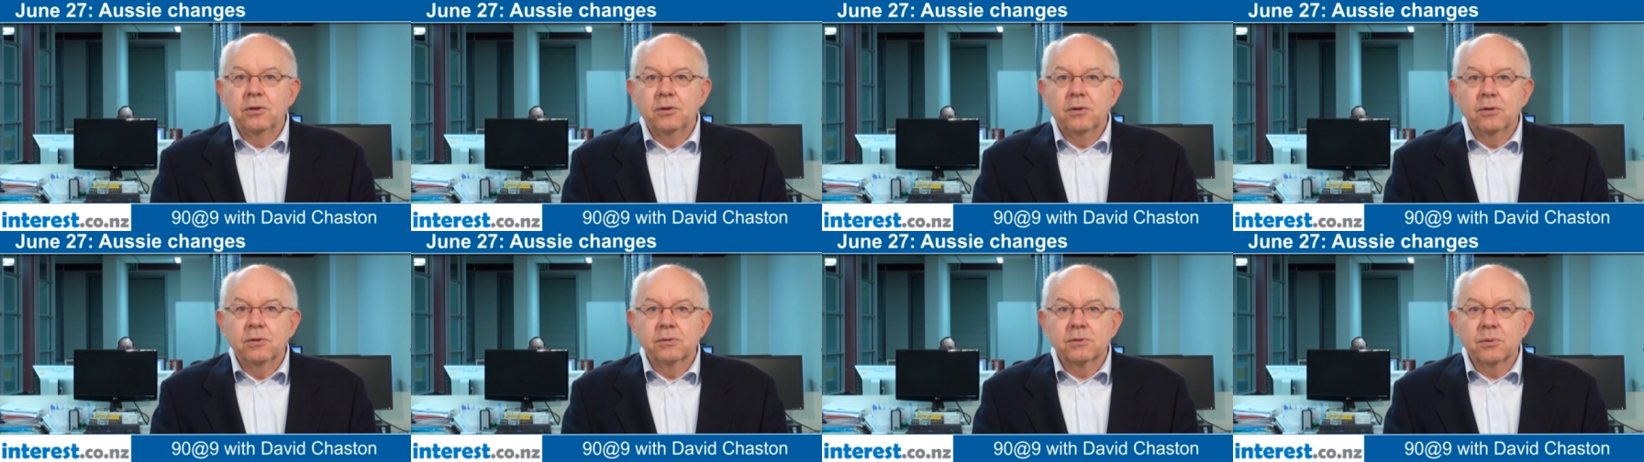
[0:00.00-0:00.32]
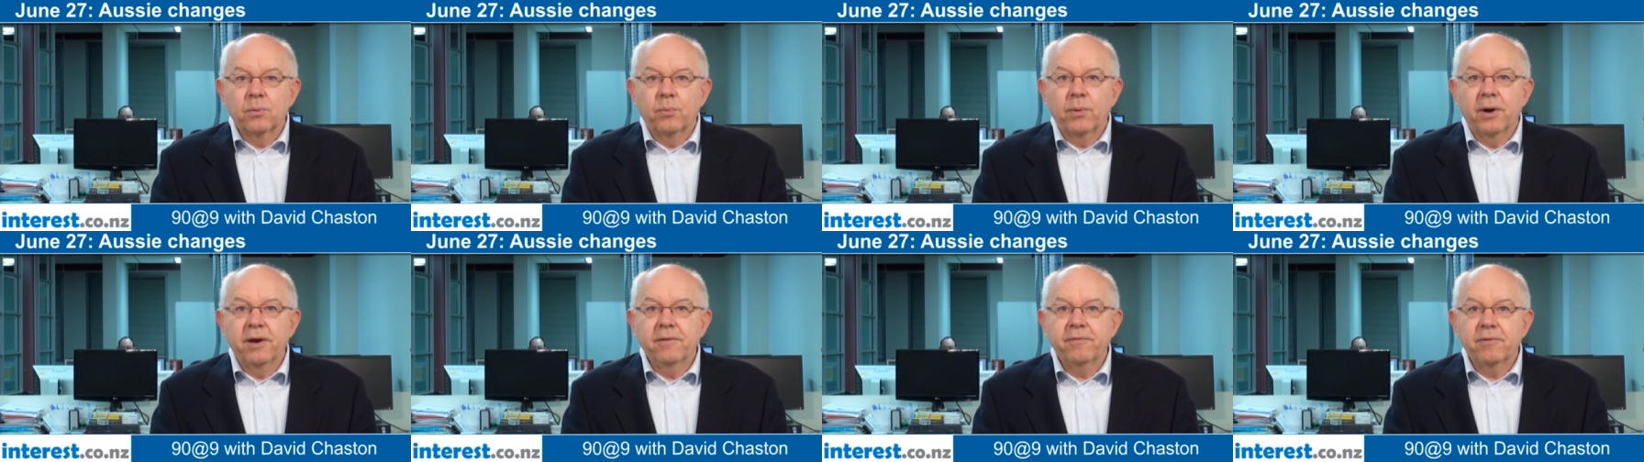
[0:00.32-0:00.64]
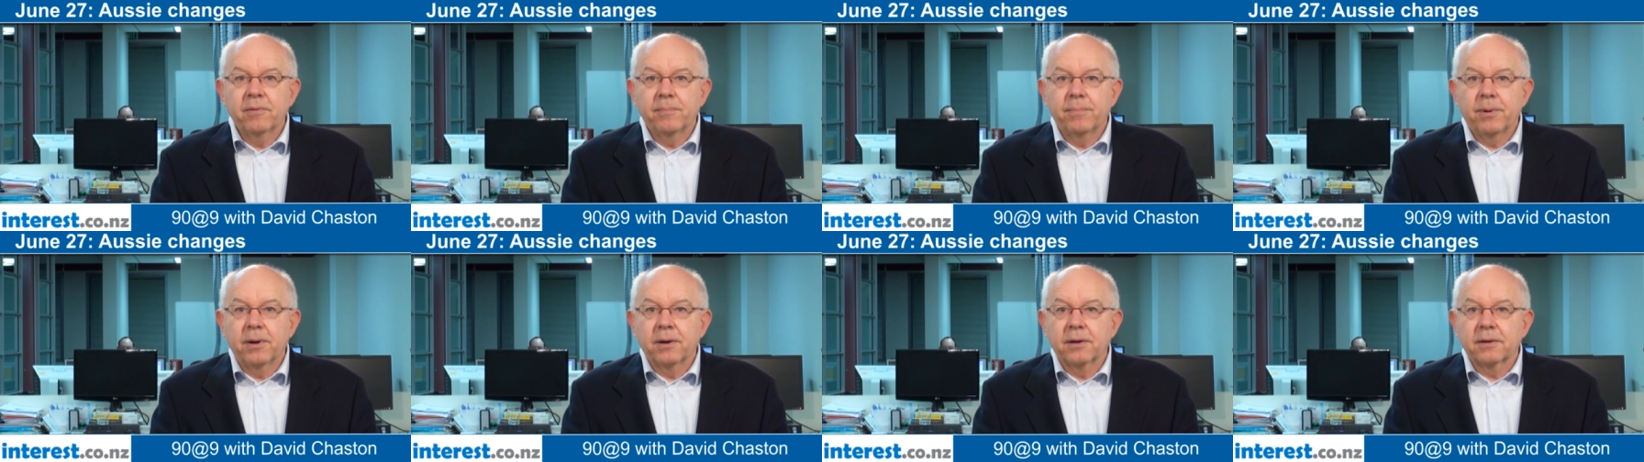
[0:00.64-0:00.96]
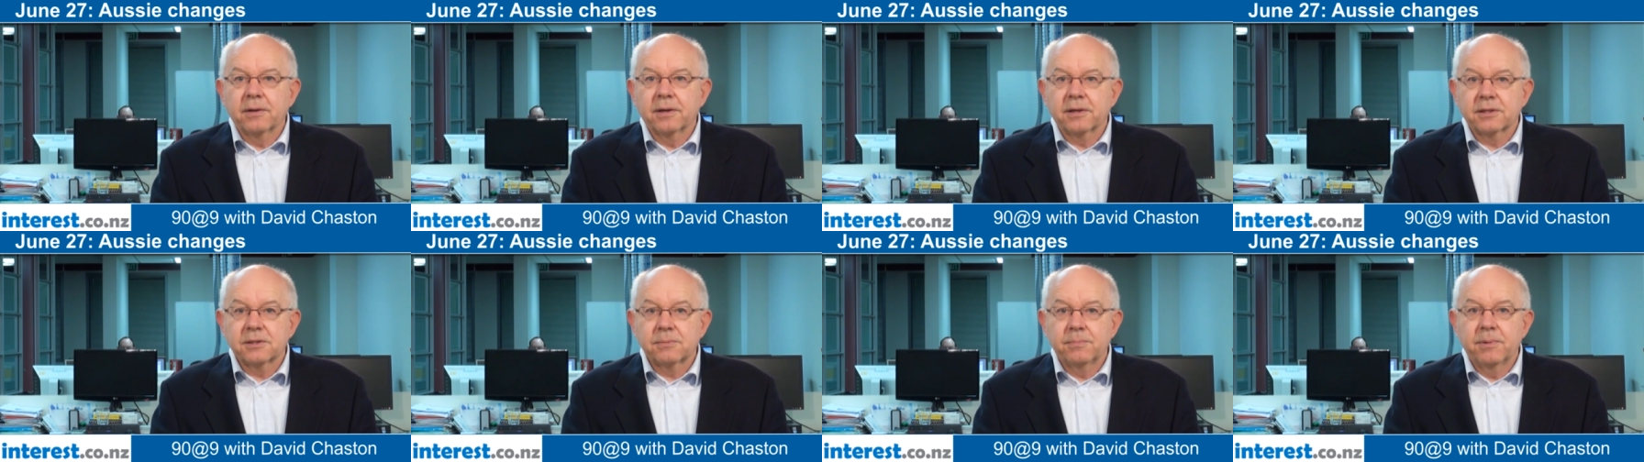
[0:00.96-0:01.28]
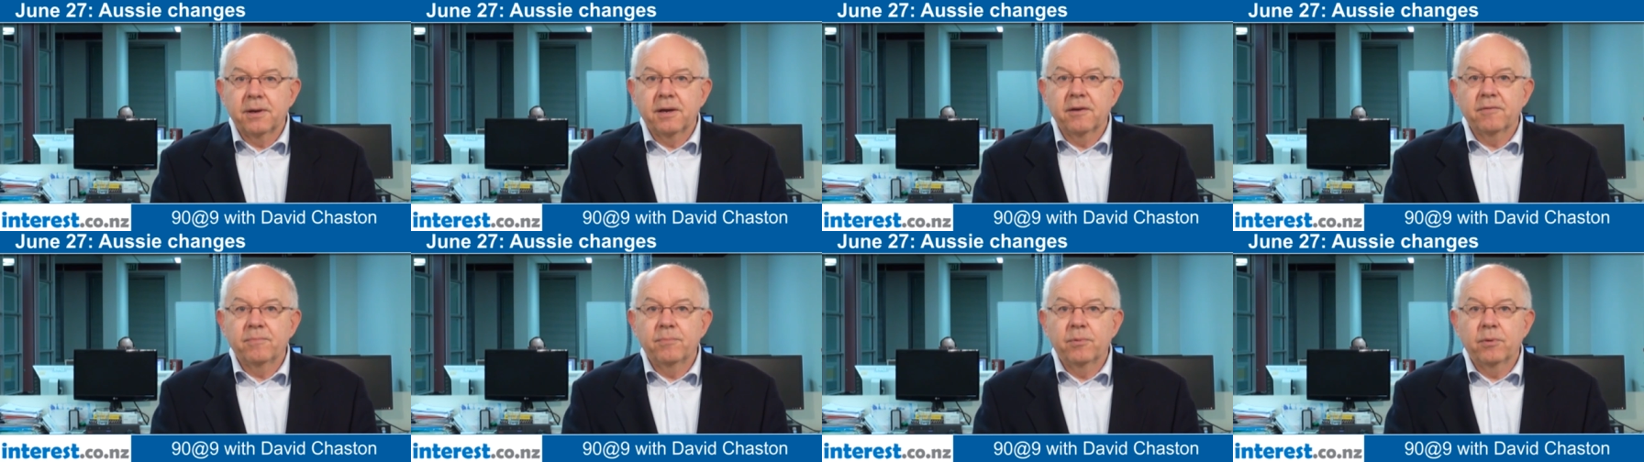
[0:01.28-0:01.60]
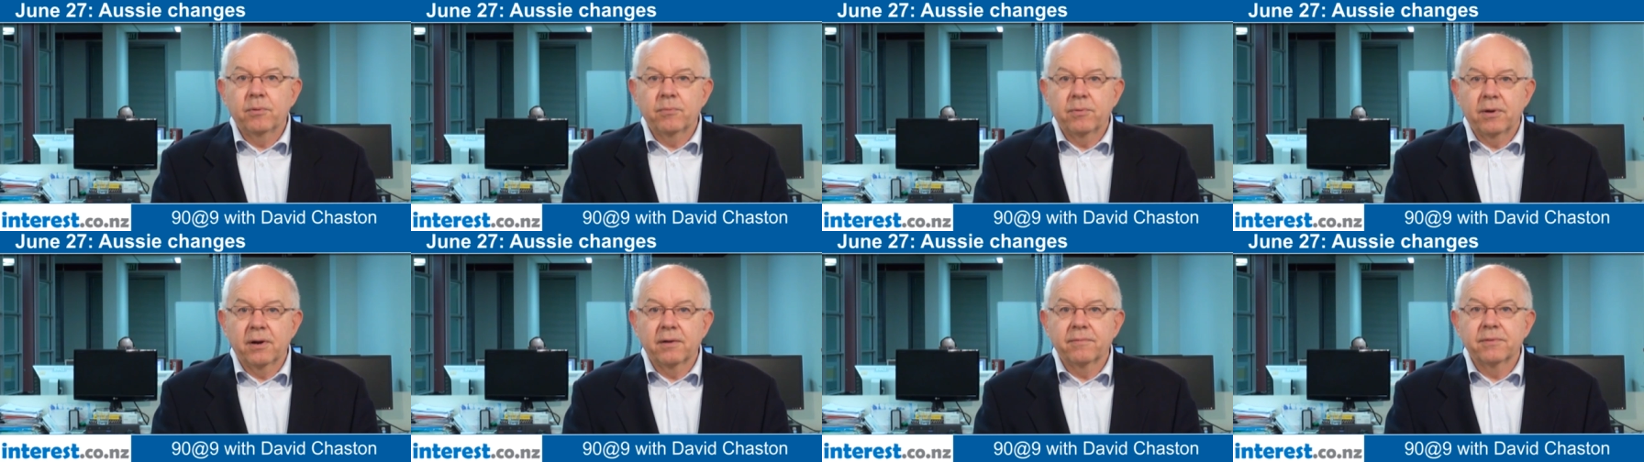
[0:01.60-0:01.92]
News away from politics may have
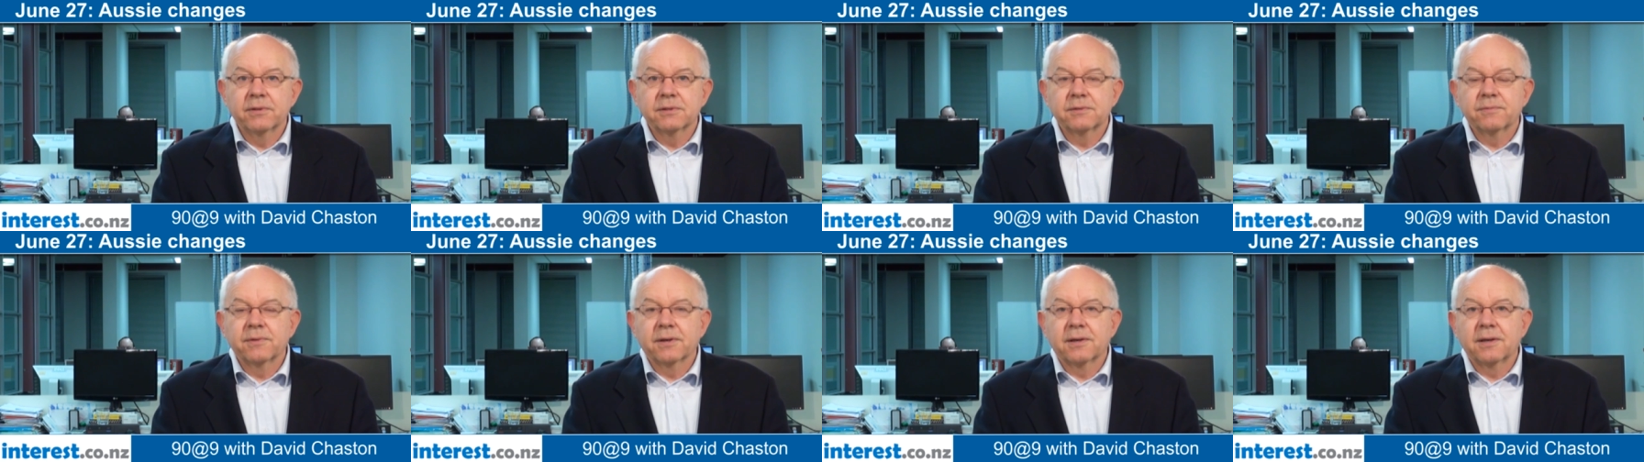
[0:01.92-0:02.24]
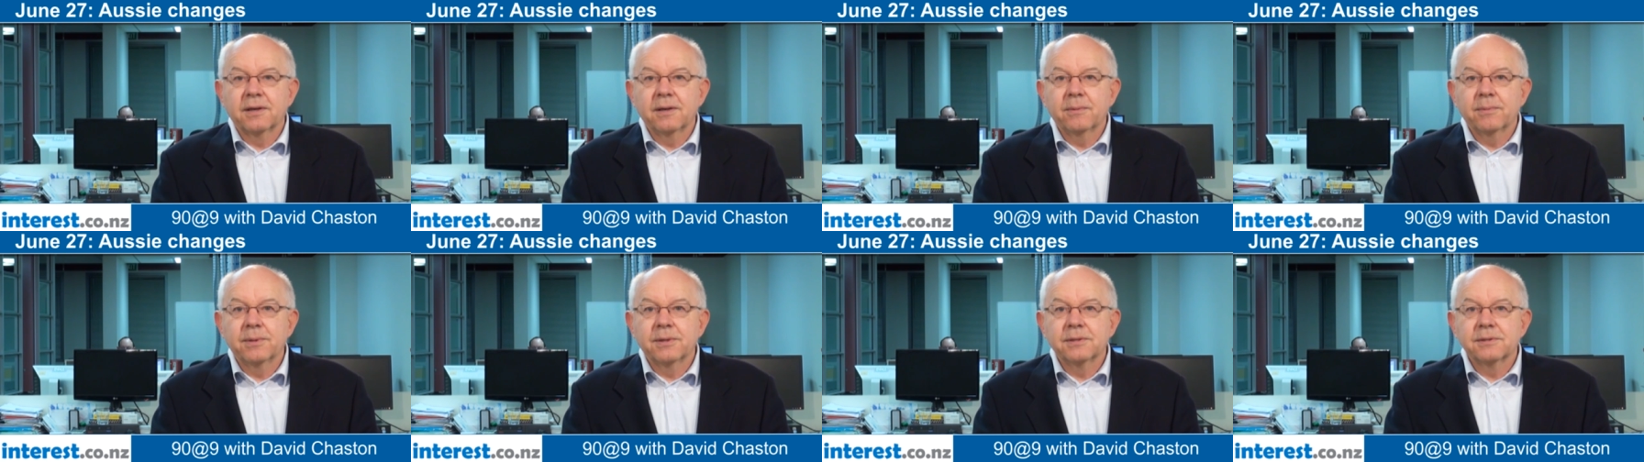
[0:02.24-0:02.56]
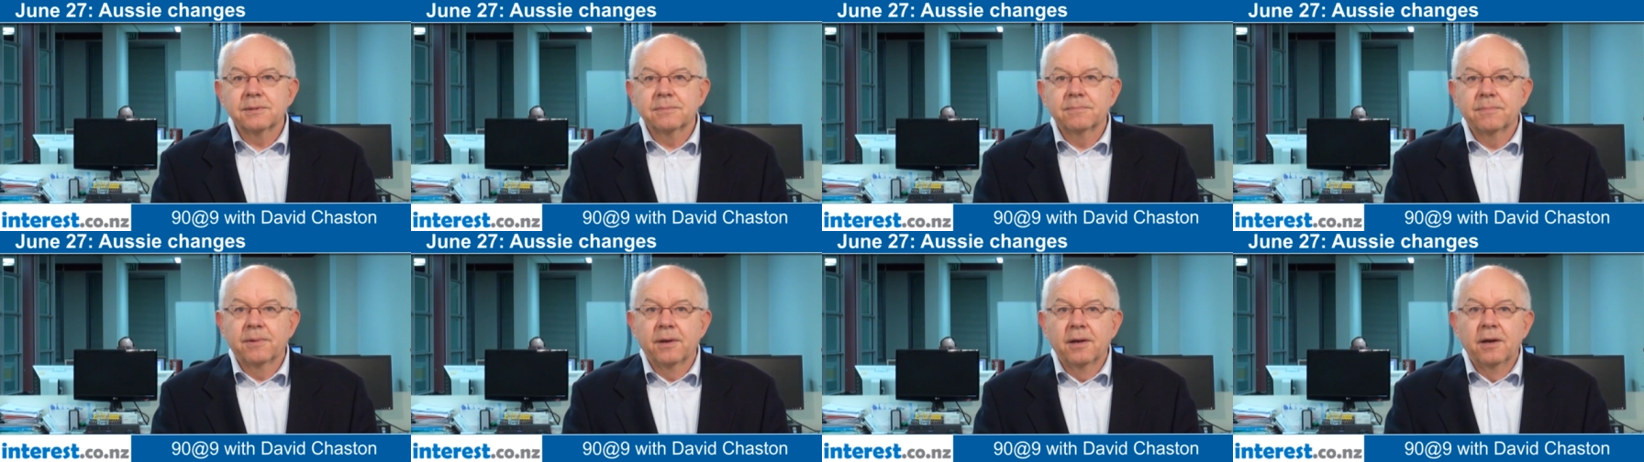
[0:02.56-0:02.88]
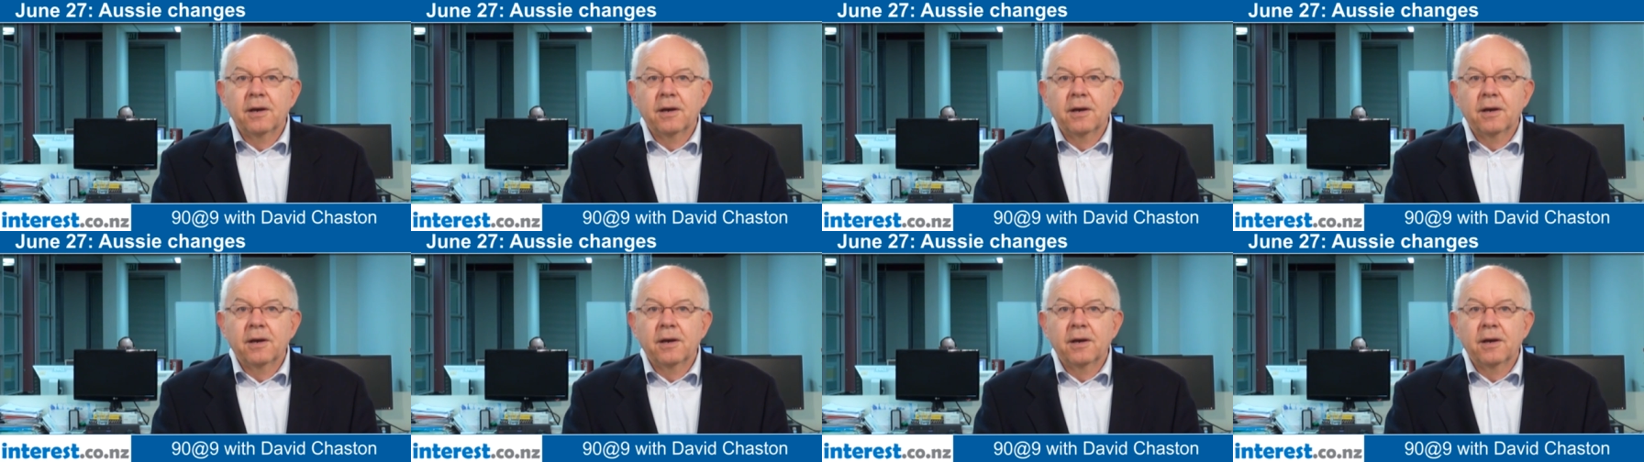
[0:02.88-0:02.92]
more relevance for Kiwis.